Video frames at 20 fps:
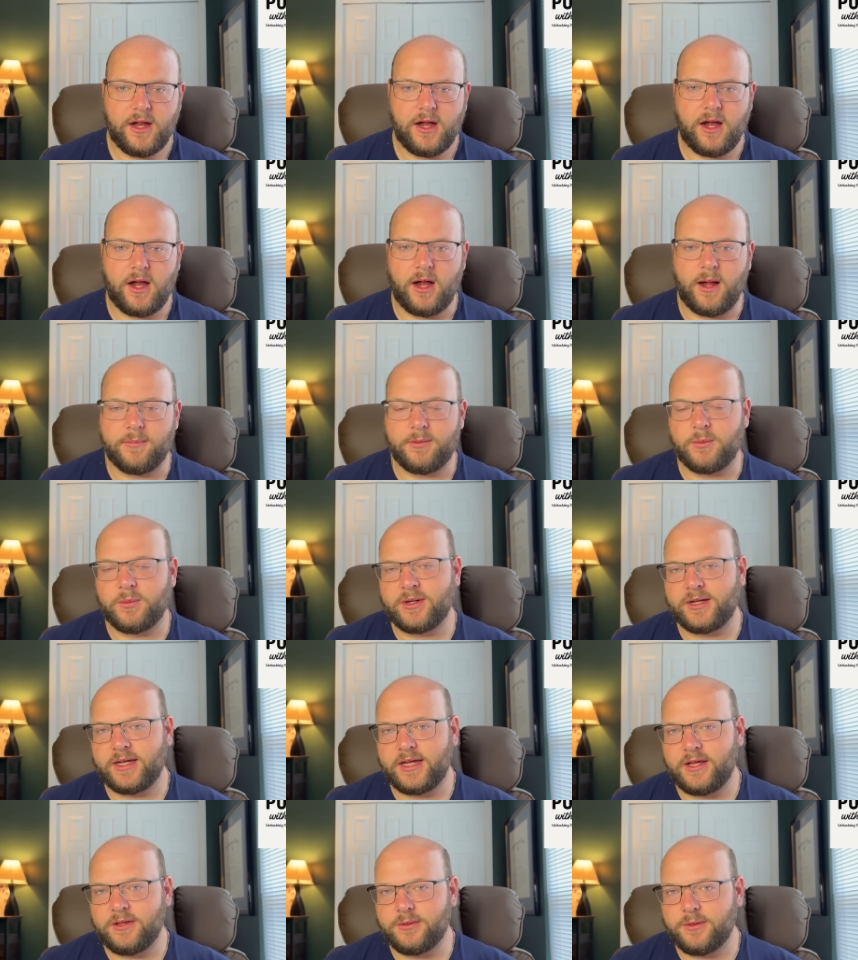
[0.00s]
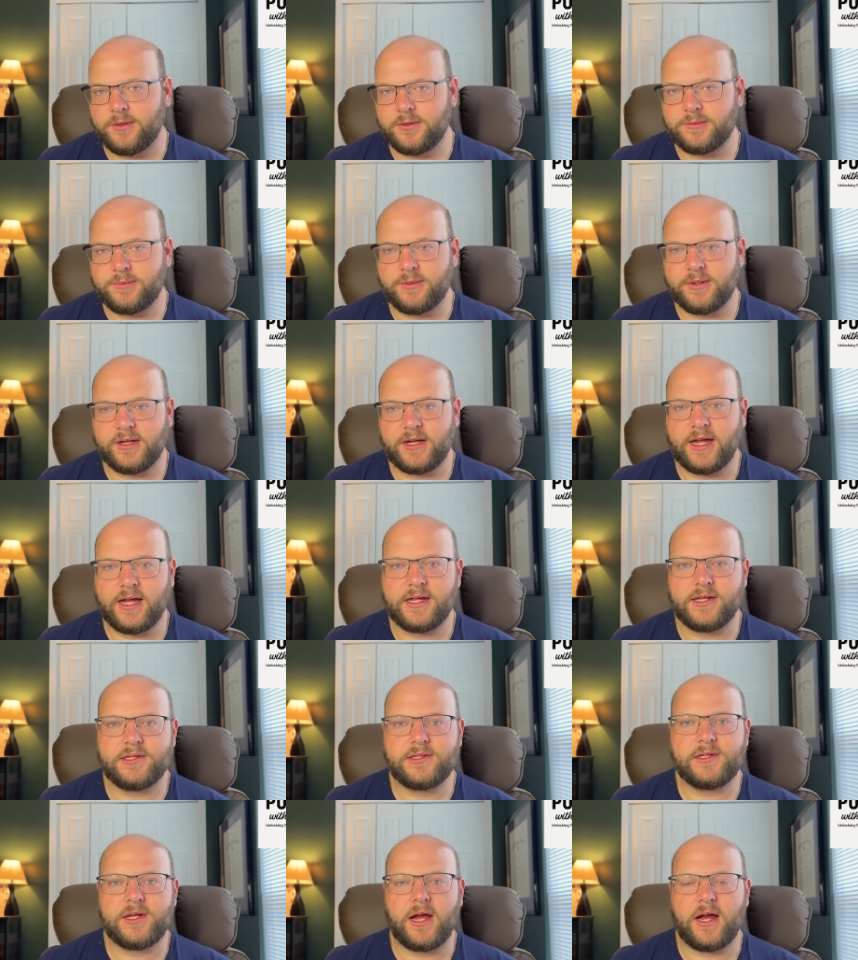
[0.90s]
The one in Heathrow is pretty
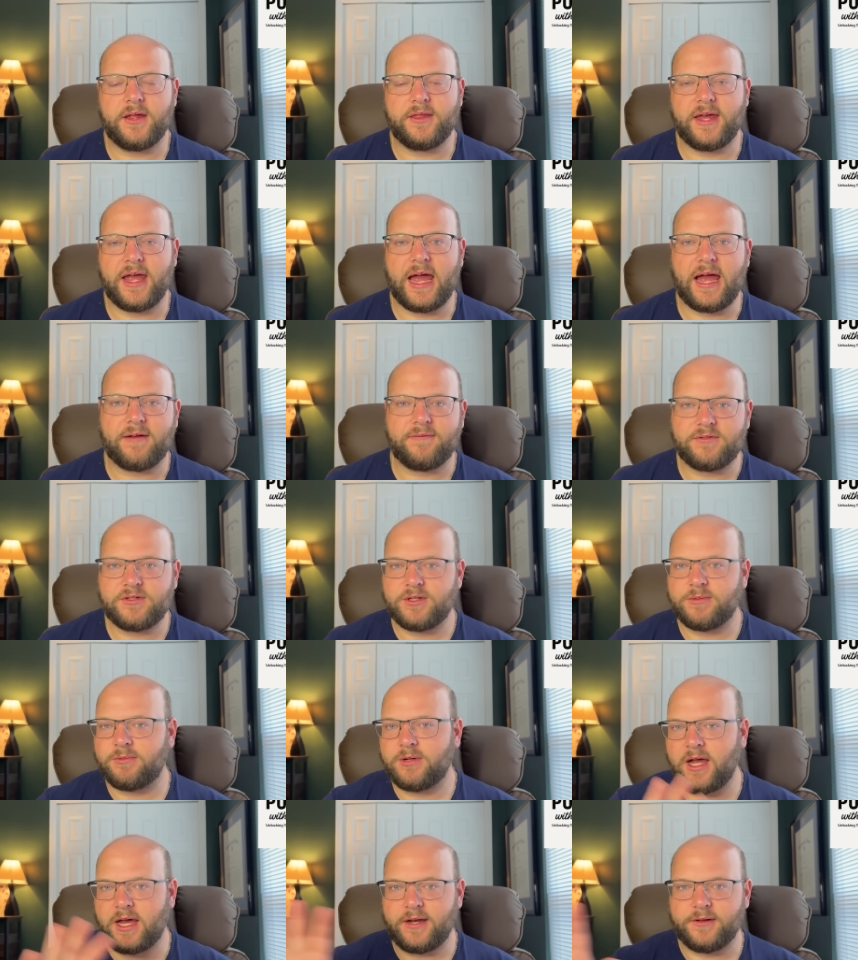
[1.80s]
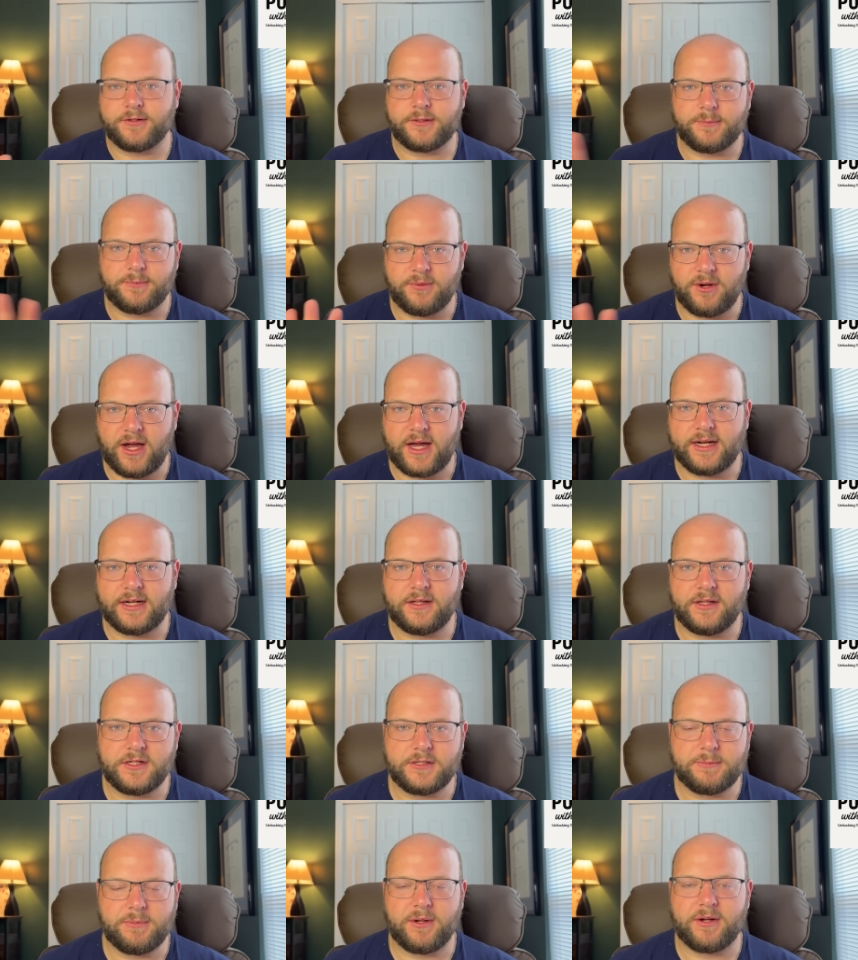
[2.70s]
nice. They have them kind of
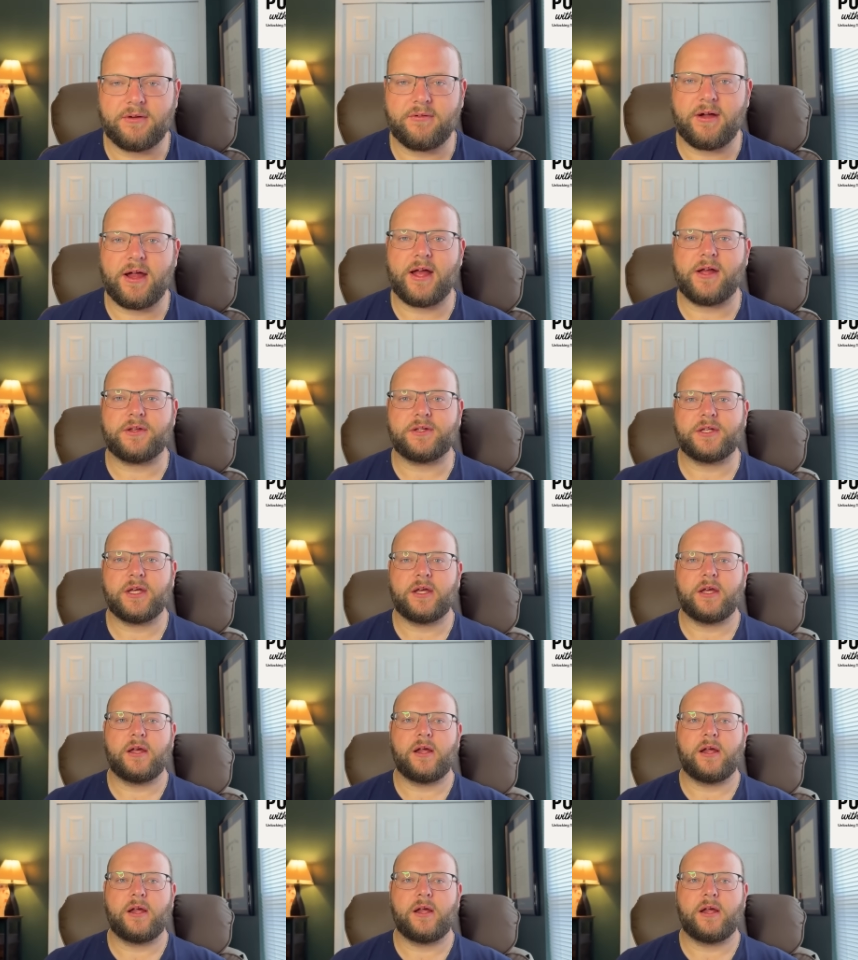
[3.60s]
sporadically spread around.